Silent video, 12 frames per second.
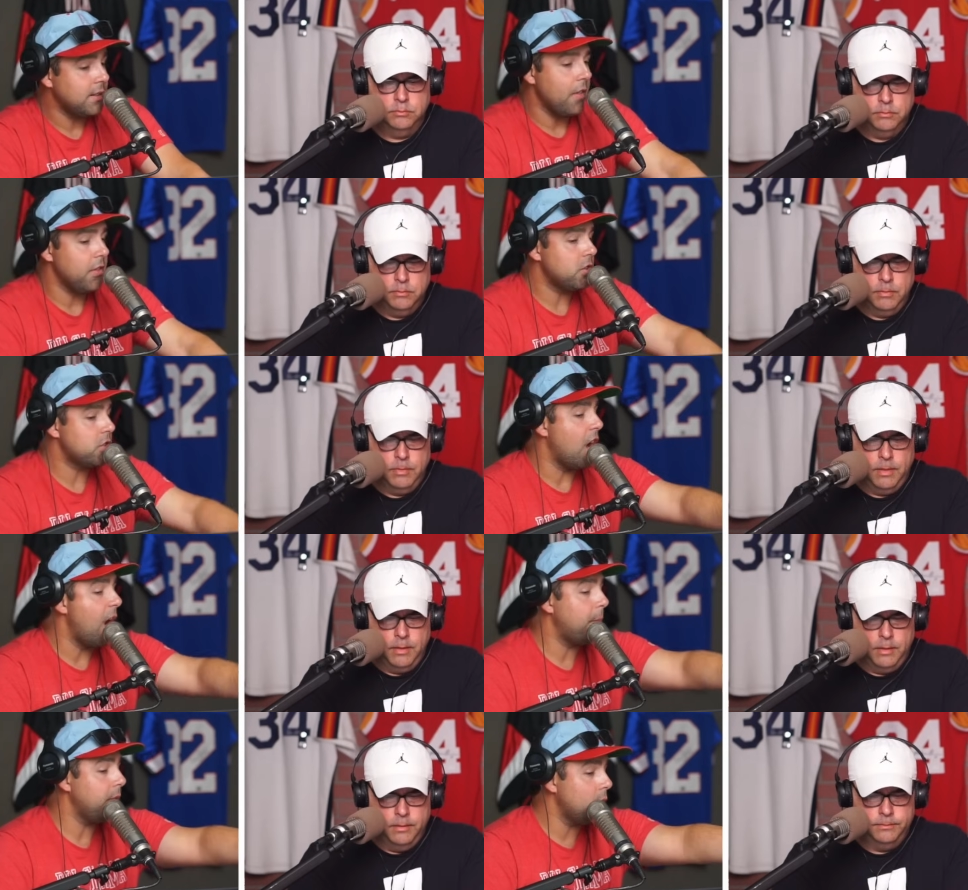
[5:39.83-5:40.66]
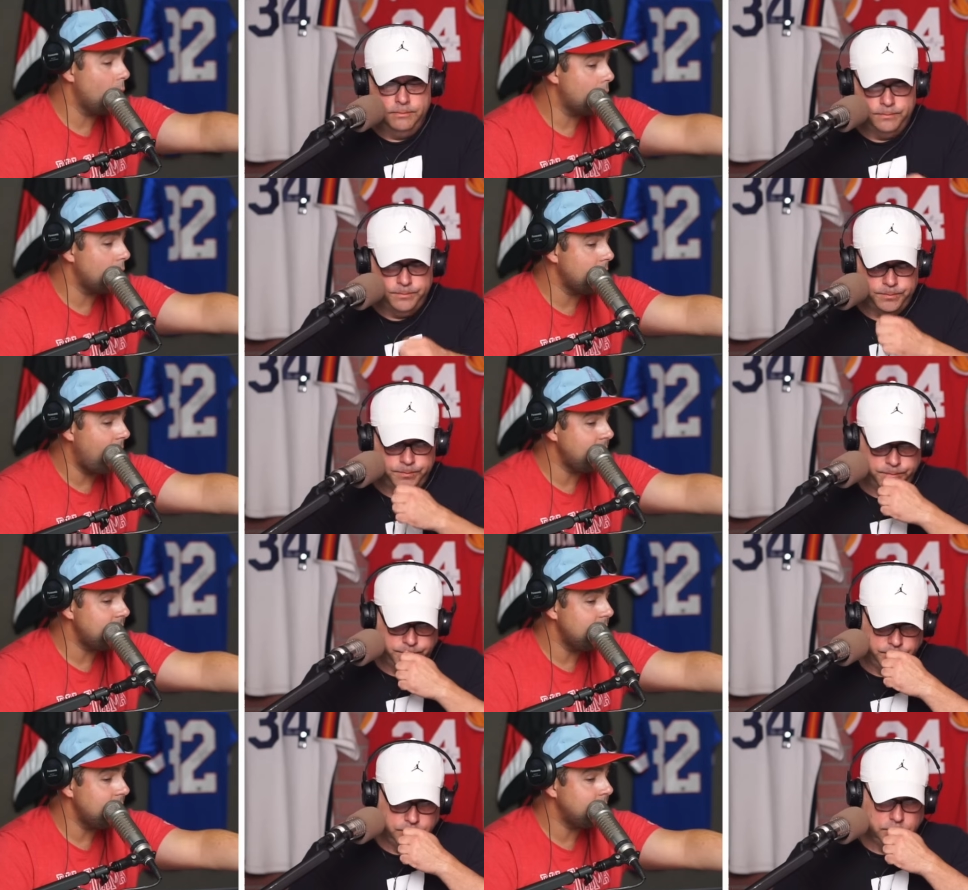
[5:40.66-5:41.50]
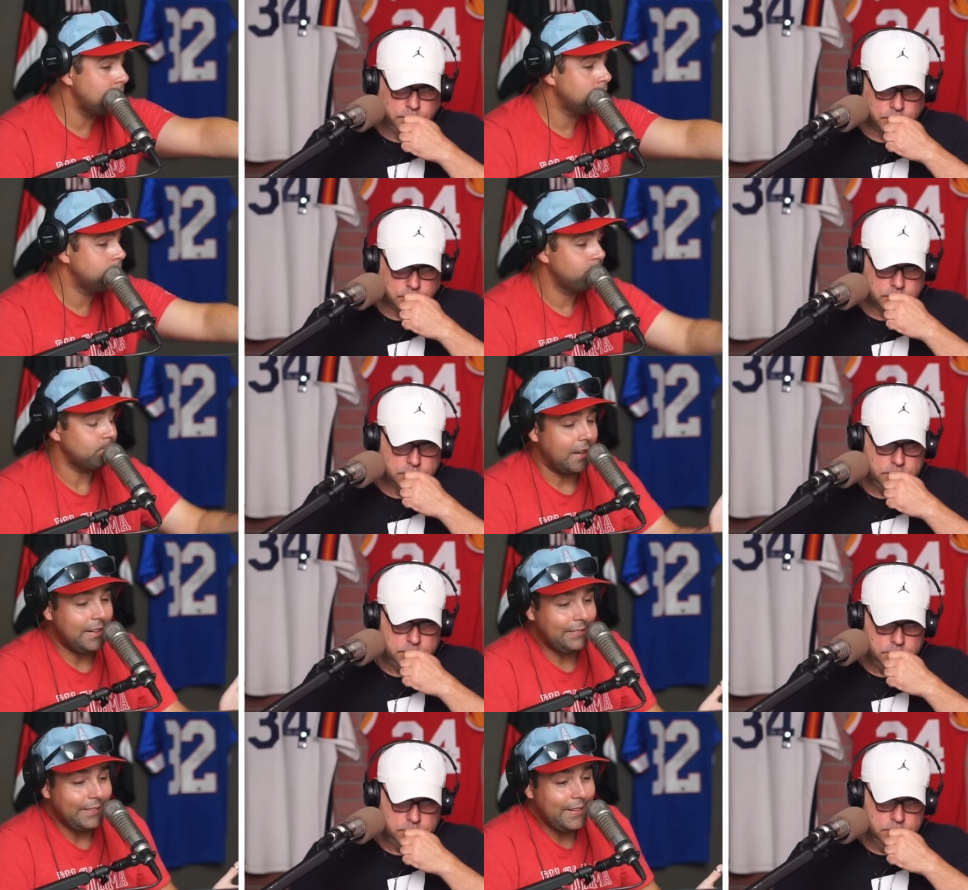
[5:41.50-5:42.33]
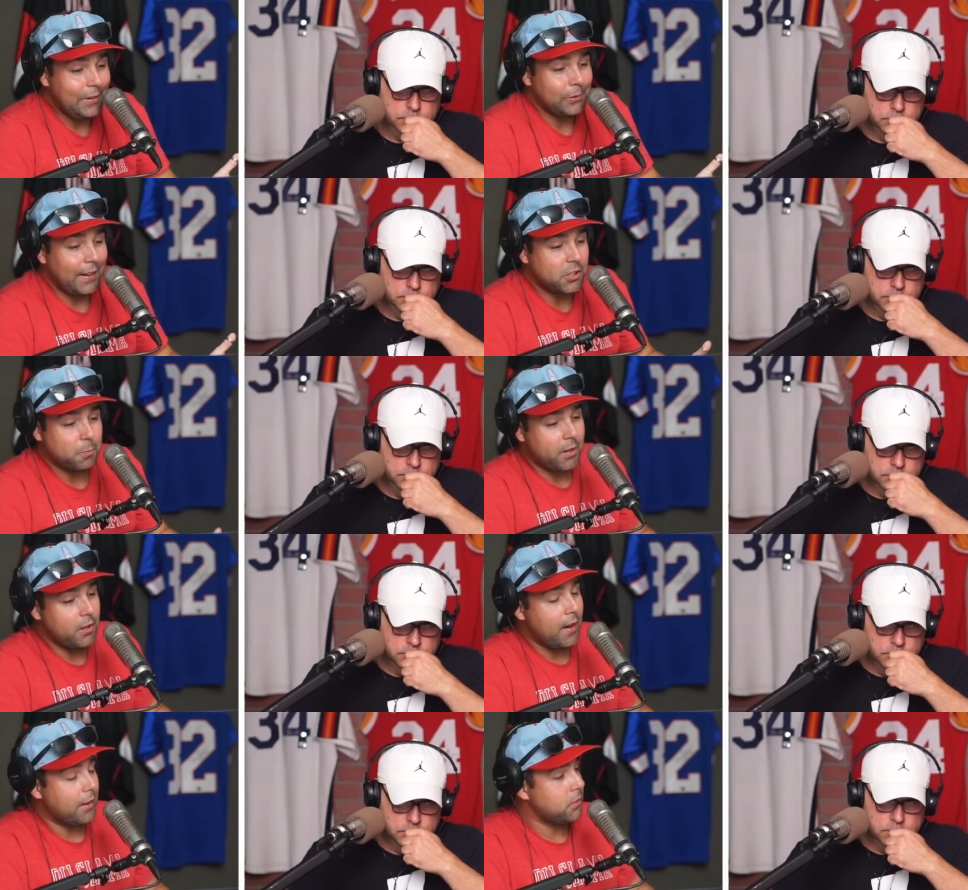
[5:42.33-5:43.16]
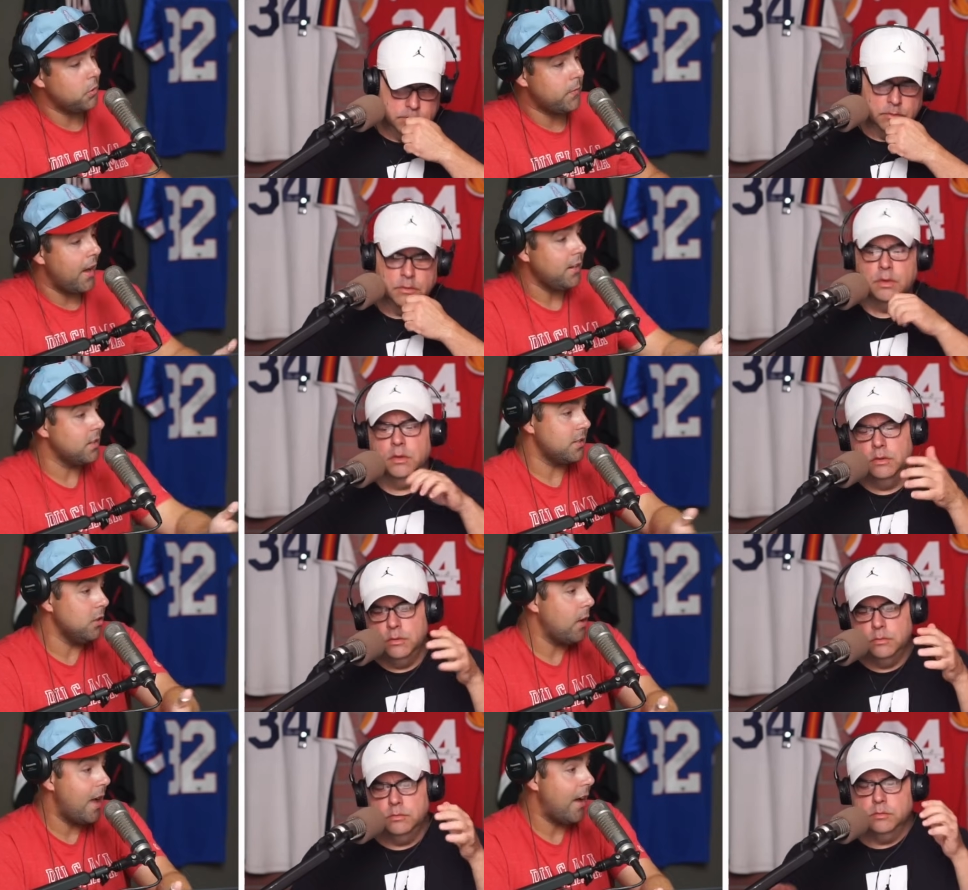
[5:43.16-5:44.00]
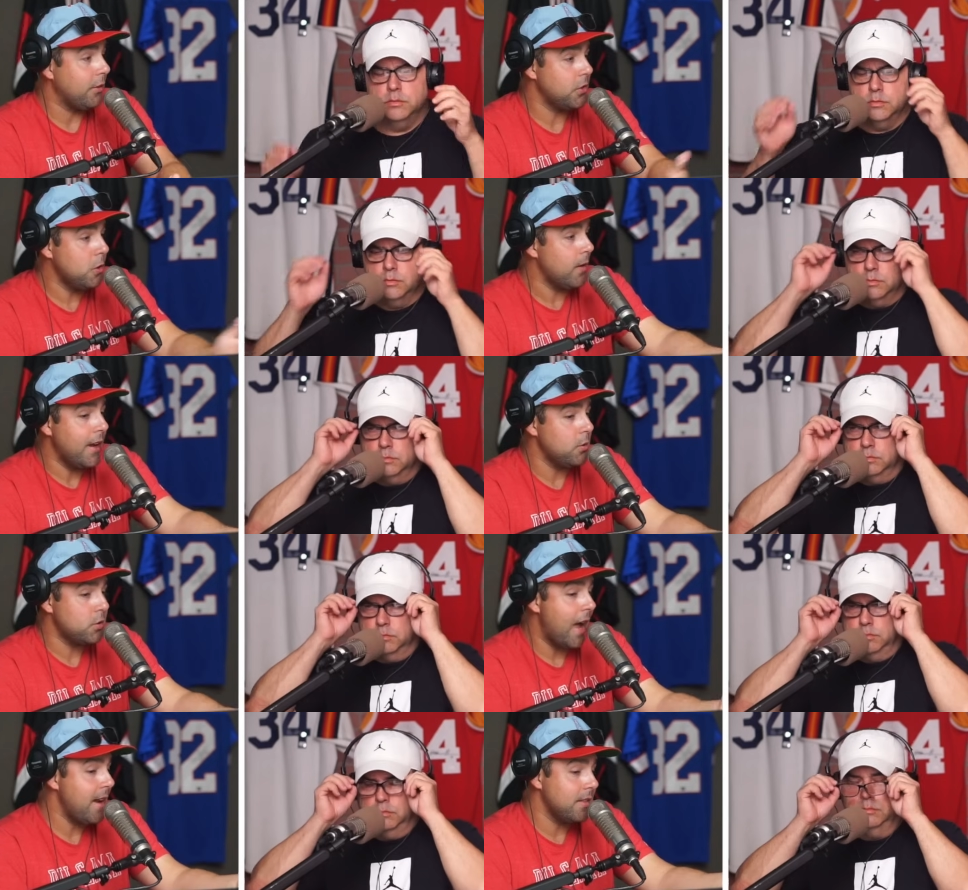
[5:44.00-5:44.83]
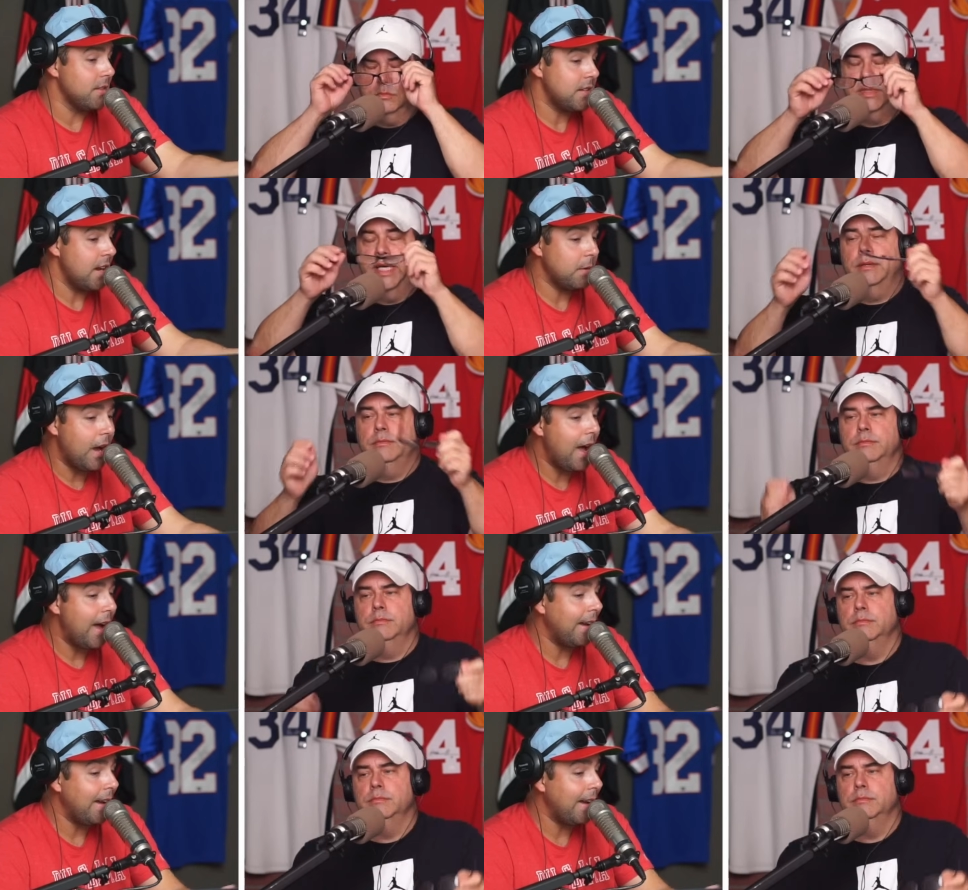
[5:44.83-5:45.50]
Speaker 1: Now, this top of the order in 19, I don't know, like Springer Altuve, you still have Altuve, who's kind of the same yeah.